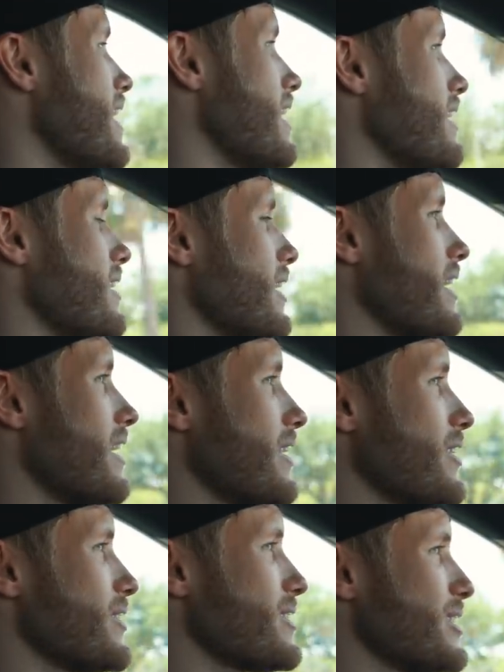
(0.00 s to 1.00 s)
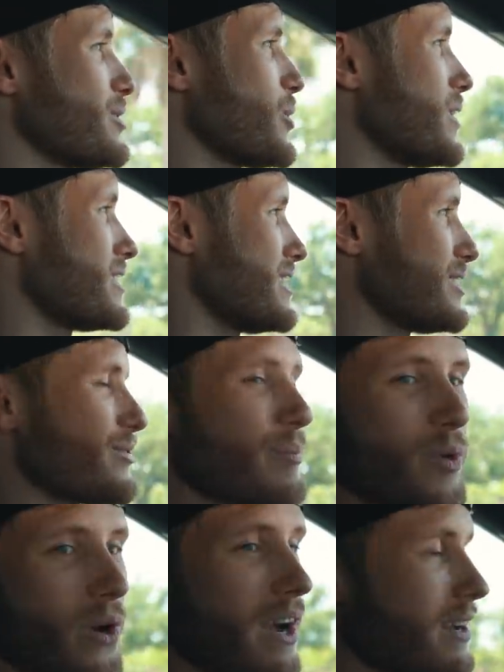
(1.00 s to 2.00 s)
and I got tons of questions
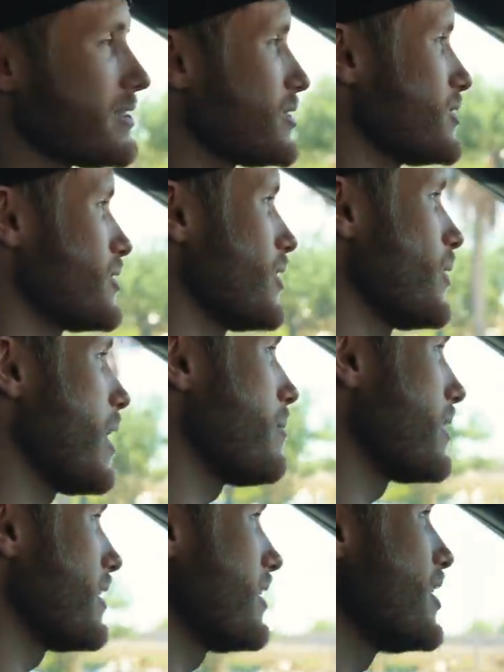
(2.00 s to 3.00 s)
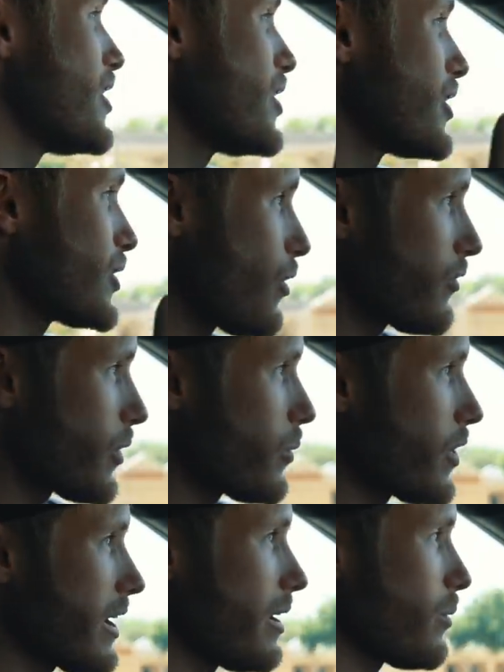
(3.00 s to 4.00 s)
from you guys, so I'm gonna go for a
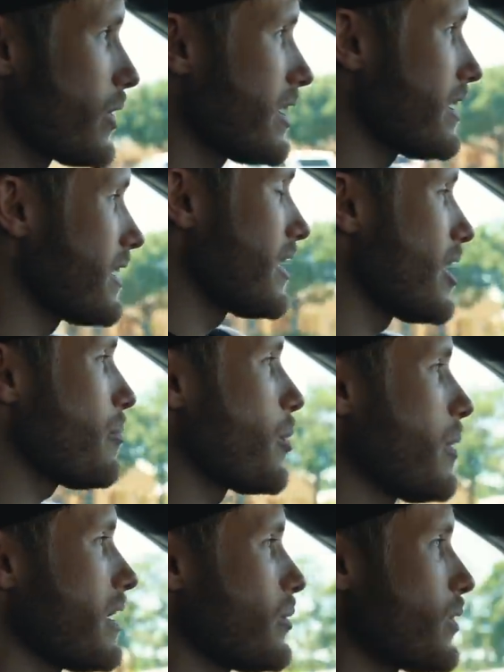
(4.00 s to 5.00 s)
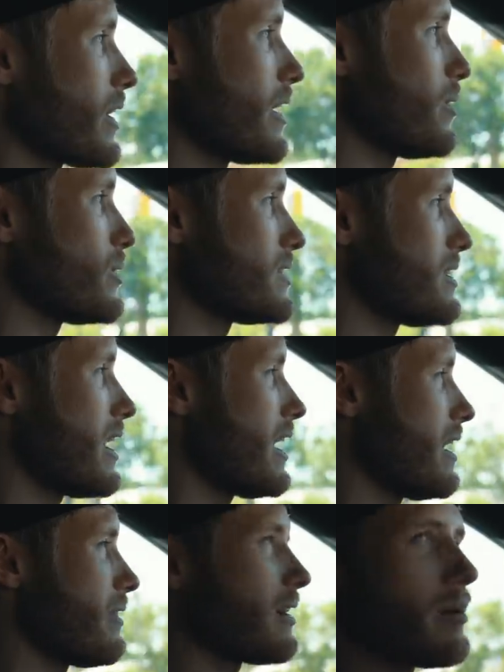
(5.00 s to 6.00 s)
workout. We're hitting an upper body workout
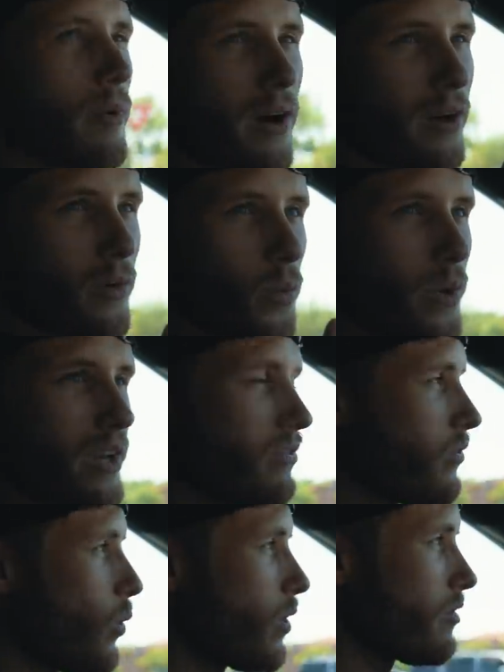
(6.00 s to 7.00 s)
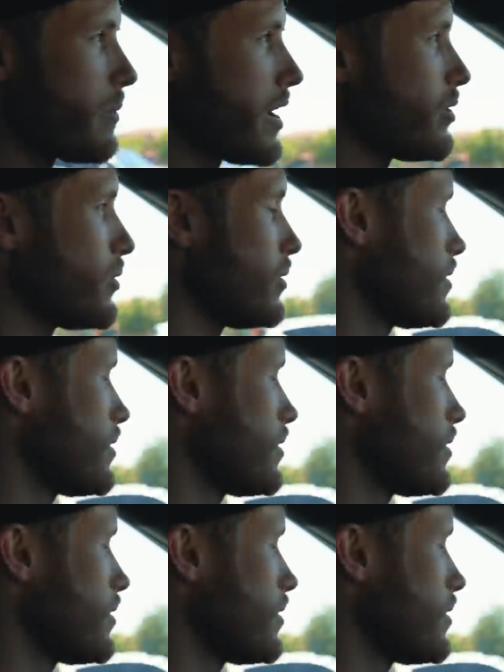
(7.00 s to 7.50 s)
today. I think I'm on week 4 of my new